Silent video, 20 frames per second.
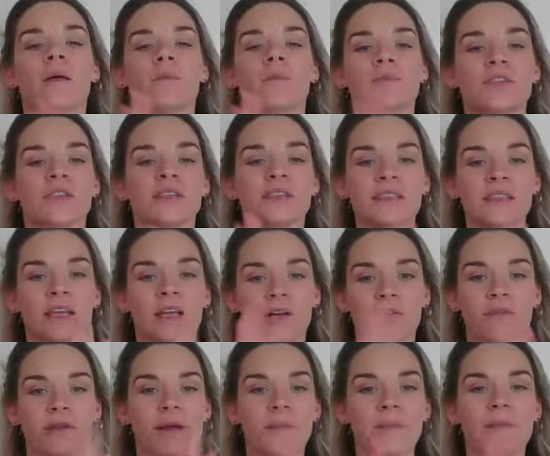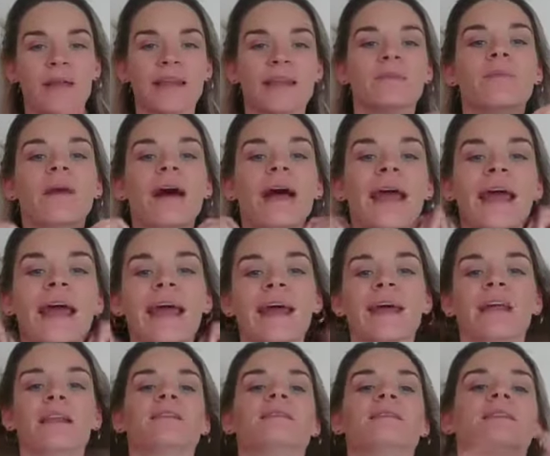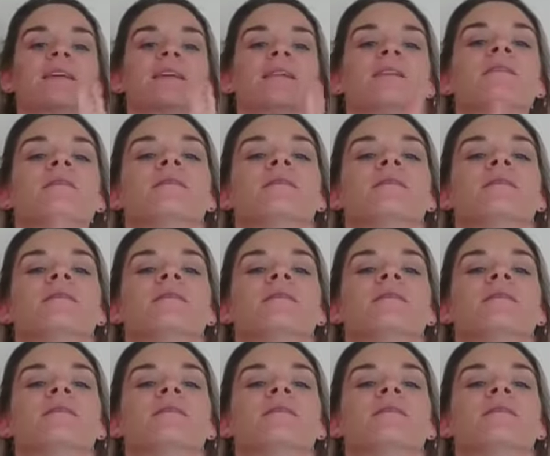And I'm just going to rub that in my hands,